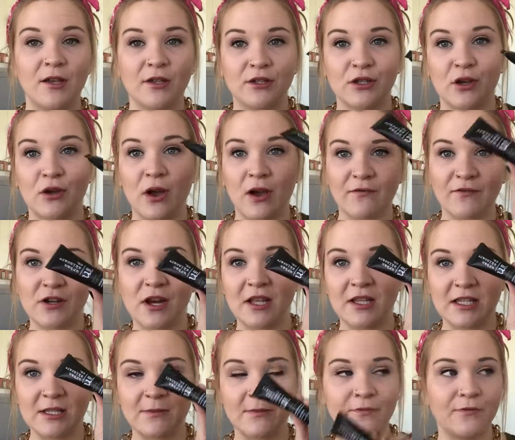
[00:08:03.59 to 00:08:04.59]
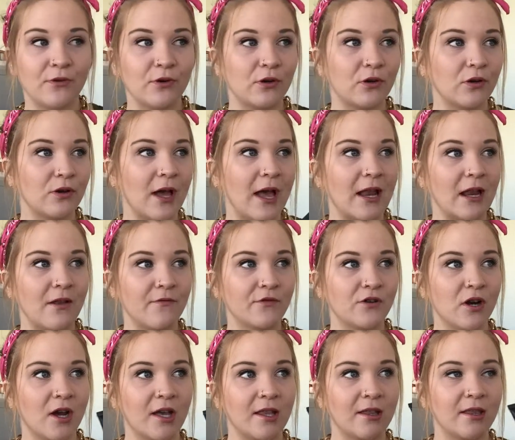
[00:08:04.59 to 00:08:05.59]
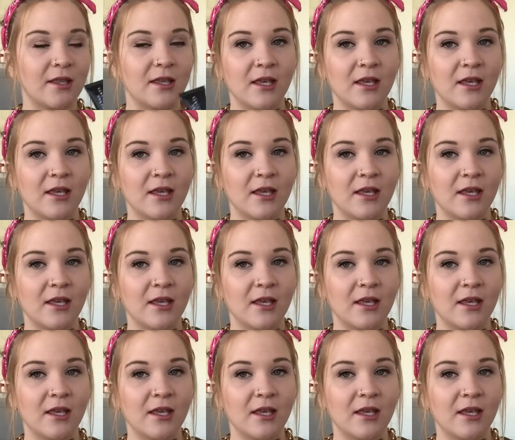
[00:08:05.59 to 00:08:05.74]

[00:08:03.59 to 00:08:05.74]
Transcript: So I've tried this before, and I've tried